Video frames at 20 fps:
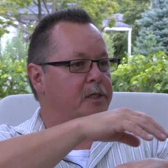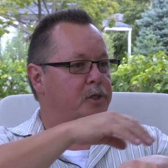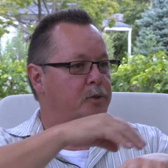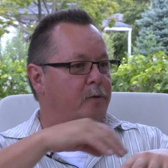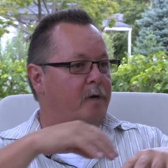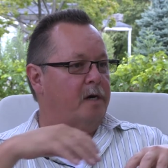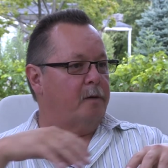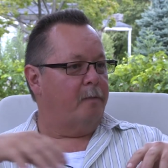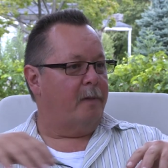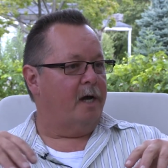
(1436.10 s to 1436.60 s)

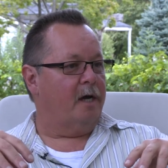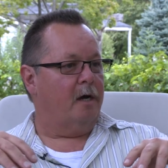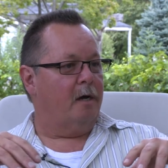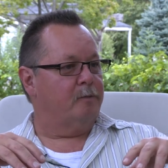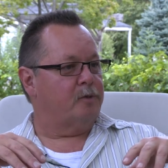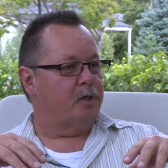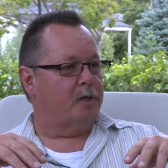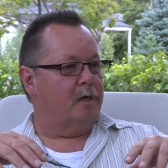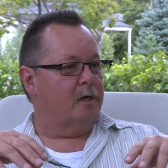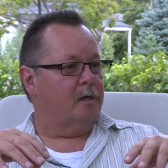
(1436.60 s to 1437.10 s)
surrounded by
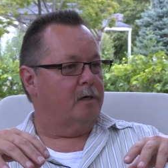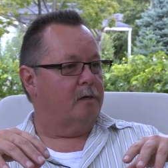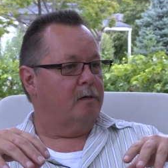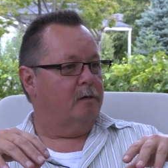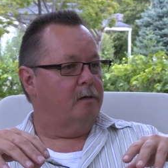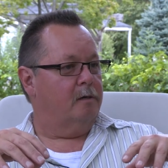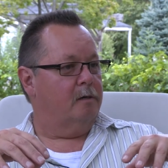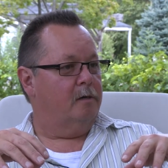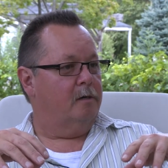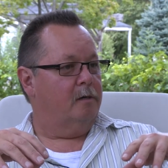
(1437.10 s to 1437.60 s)
Aamjiwnaang.
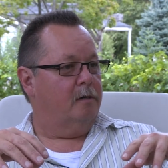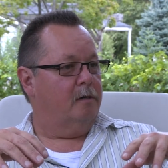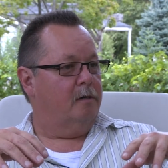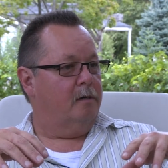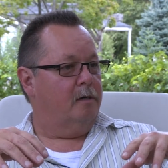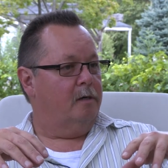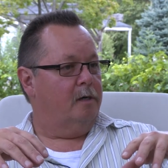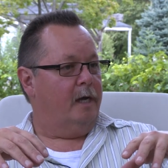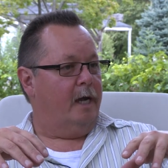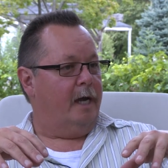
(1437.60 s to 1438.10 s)

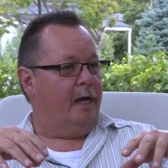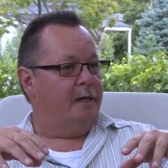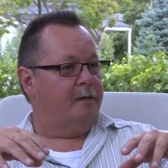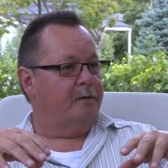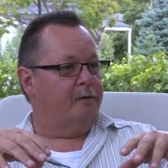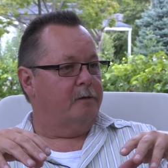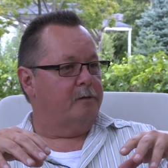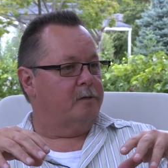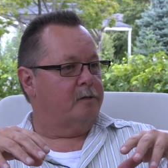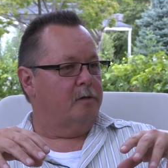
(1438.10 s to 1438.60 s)
And
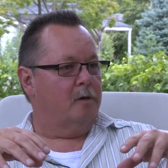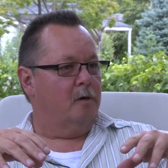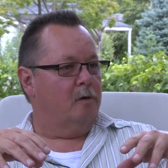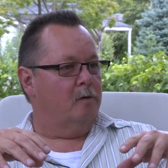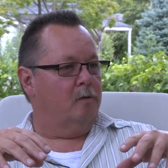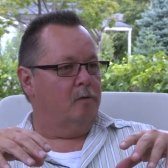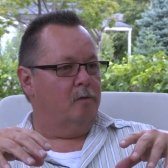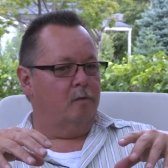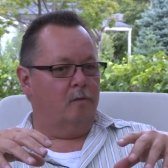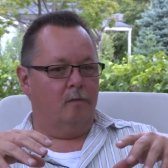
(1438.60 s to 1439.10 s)
there's
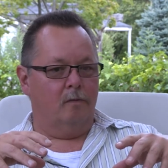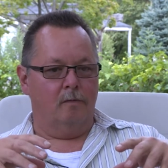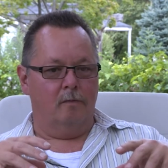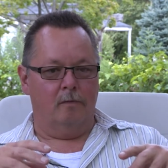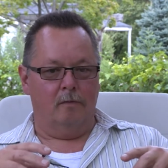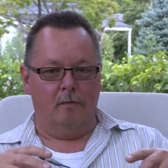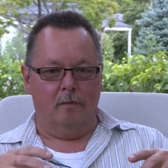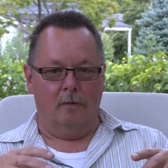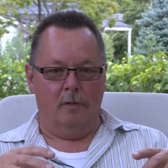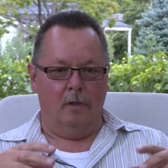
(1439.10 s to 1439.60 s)
no
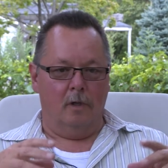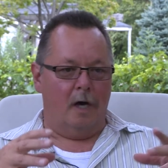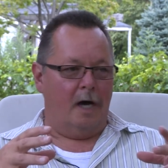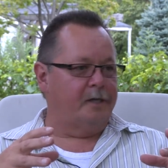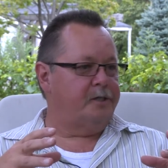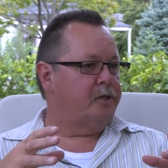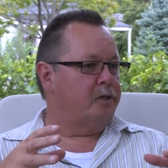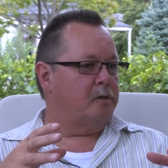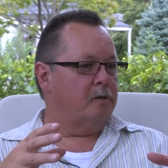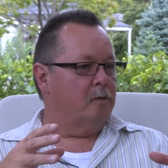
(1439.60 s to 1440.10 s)

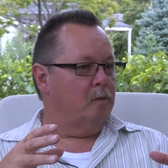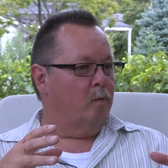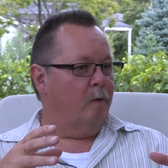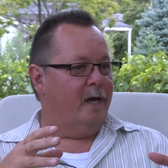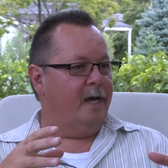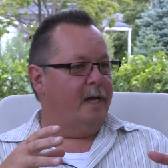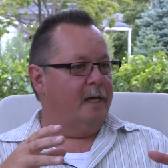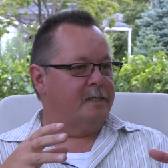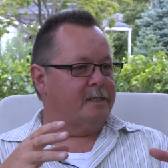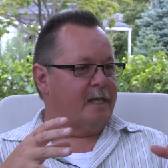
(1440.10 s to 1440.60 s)
logical
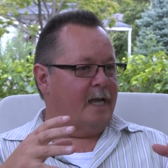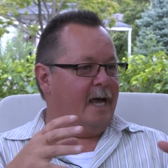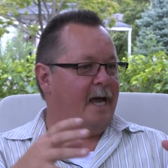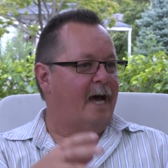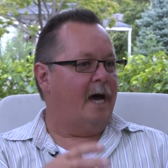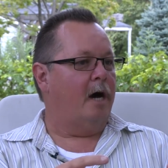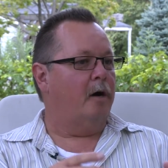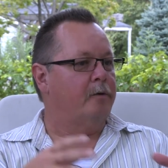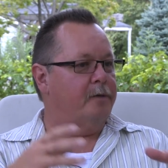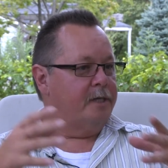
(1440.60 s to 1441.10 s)
way as to
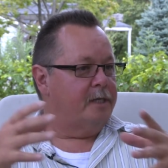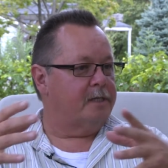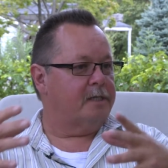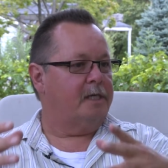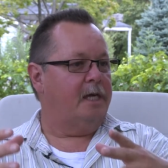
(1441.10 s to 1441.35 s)
how this